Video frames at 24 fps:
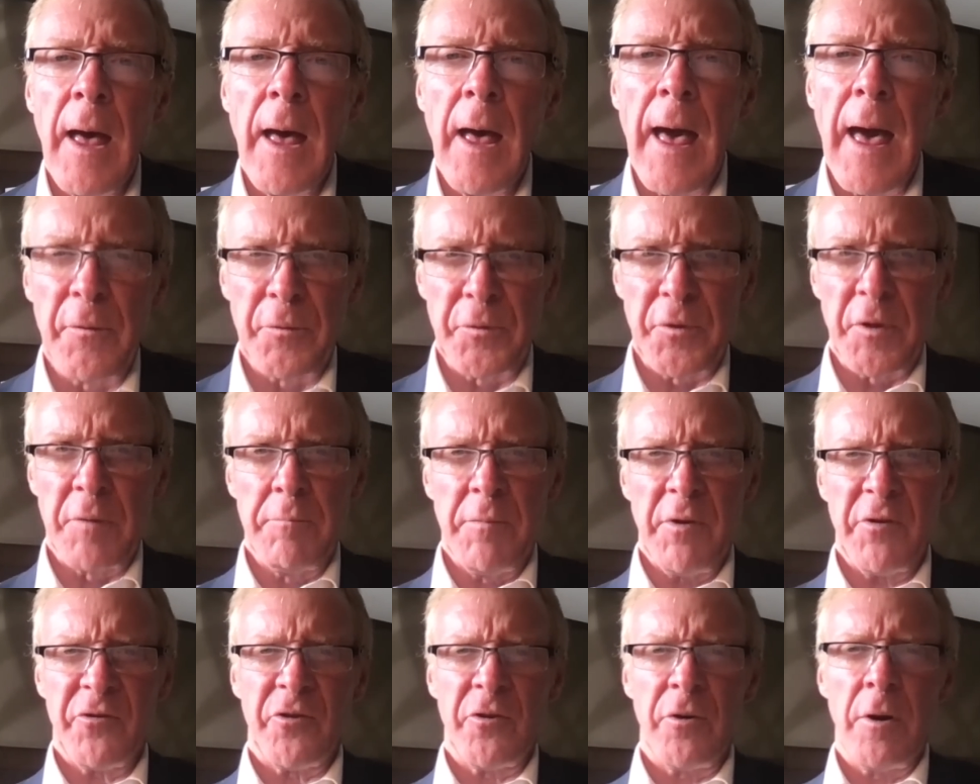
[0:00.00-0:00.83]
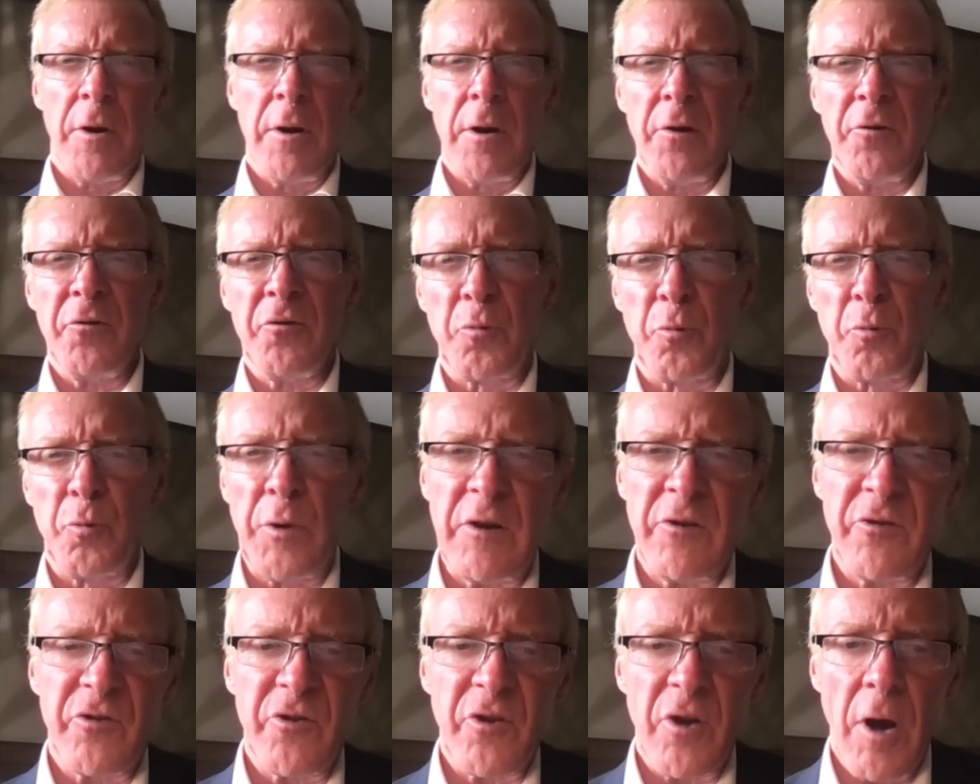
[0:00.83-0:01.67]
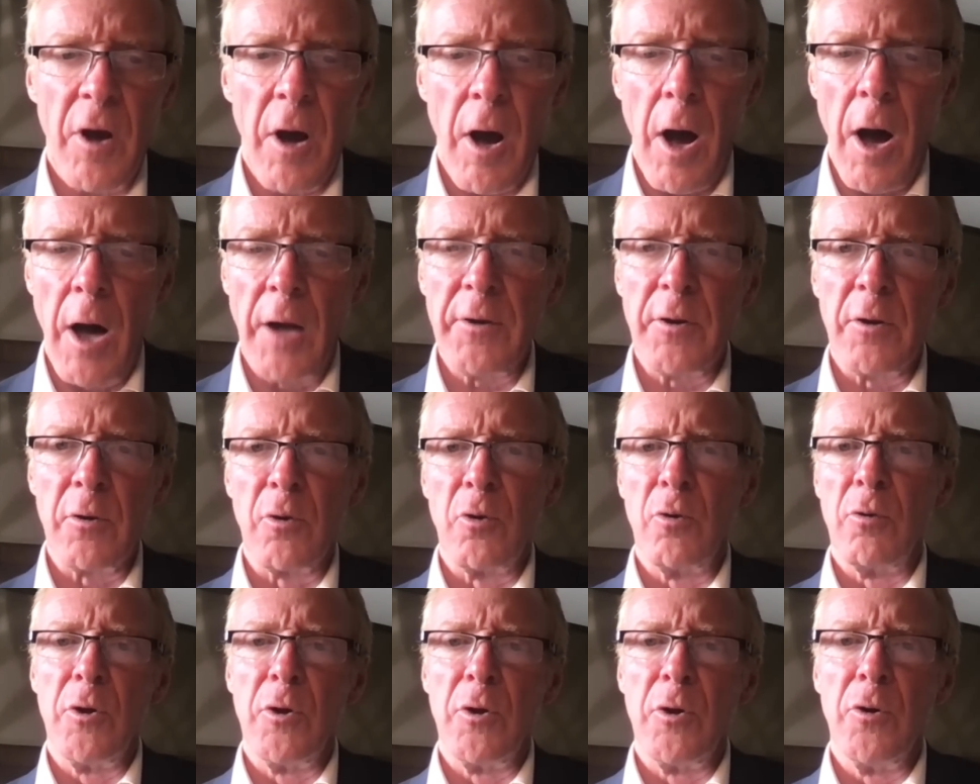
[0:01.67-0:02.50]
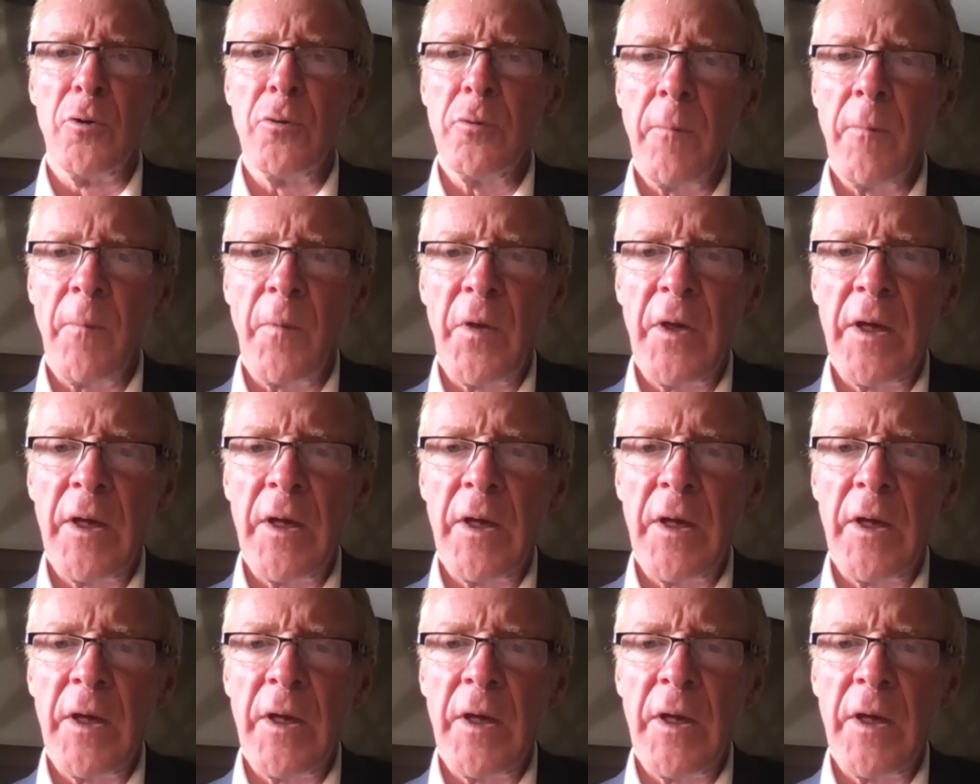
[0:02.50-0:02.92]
and the missionaries reached Honolulu